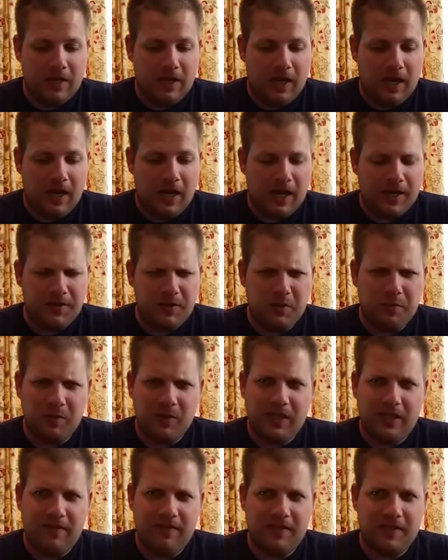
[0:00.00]
I do
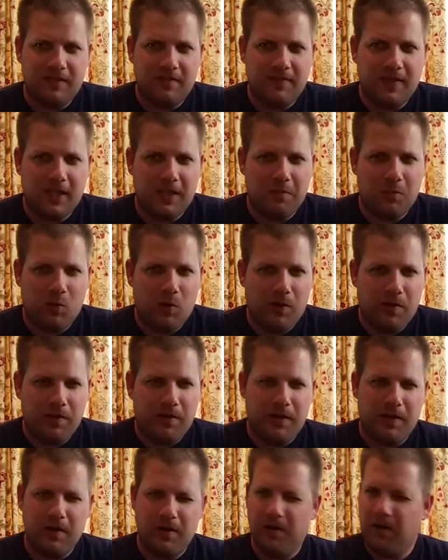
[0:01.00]
believe it's available on
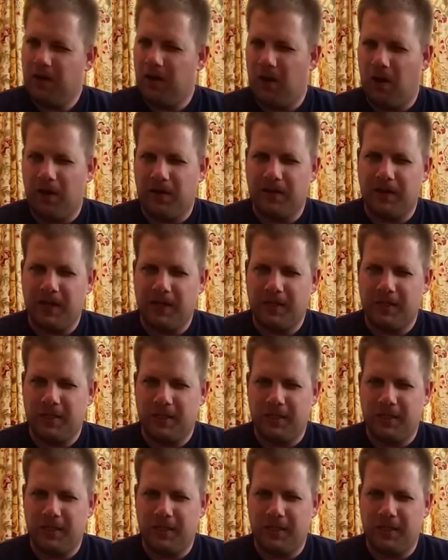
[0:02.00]
their online